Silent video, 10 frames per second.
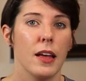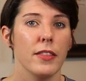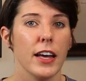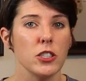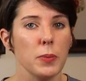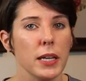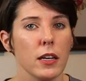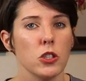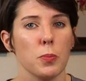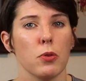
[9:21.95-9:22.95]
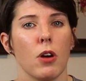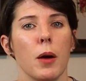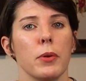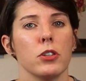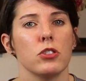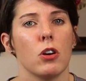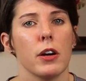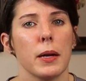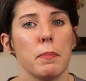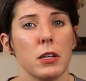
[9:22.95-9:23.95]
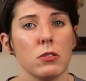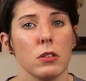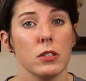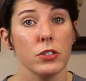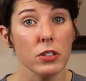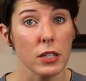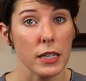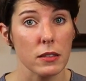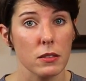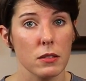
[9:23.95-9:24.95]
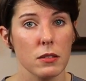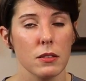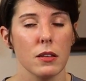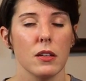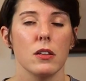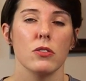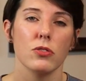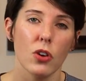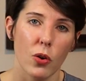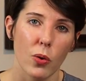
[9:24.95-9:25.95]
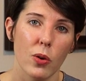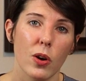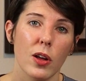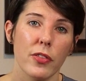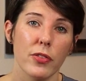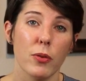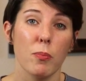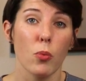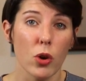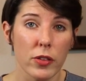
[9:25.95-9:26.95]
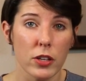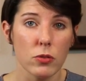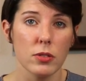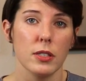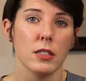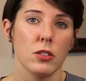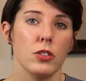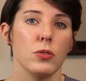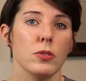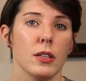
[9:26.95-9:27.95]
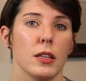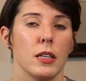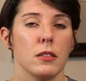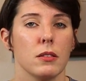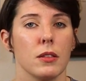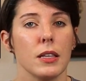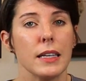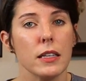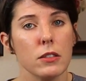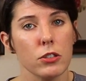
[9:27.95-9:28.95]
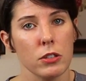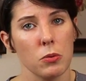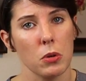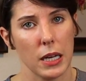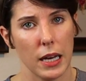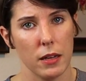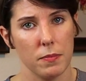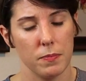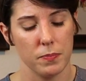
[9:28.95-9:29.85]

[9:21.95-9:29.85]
That's because spirometers target muscle endurance. So the more that you stick to using these, the easier it will get.